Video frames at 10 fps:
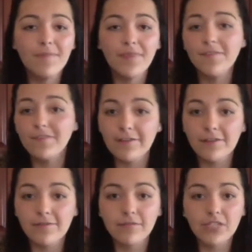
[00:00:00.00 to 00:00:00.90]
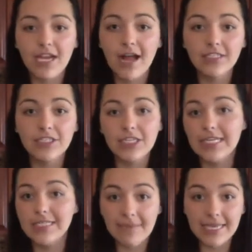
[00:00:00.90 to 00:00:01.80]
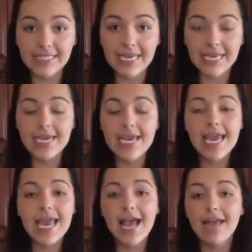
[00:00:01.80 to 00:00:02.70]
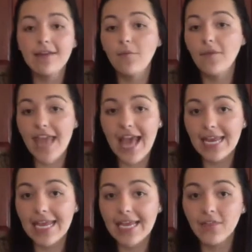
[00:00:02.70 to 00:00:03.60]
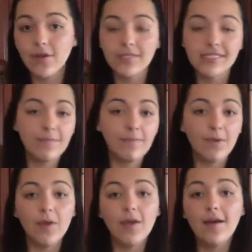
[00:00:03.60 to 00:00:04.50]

The flavor from Shakeology is amazing, and with adding those simple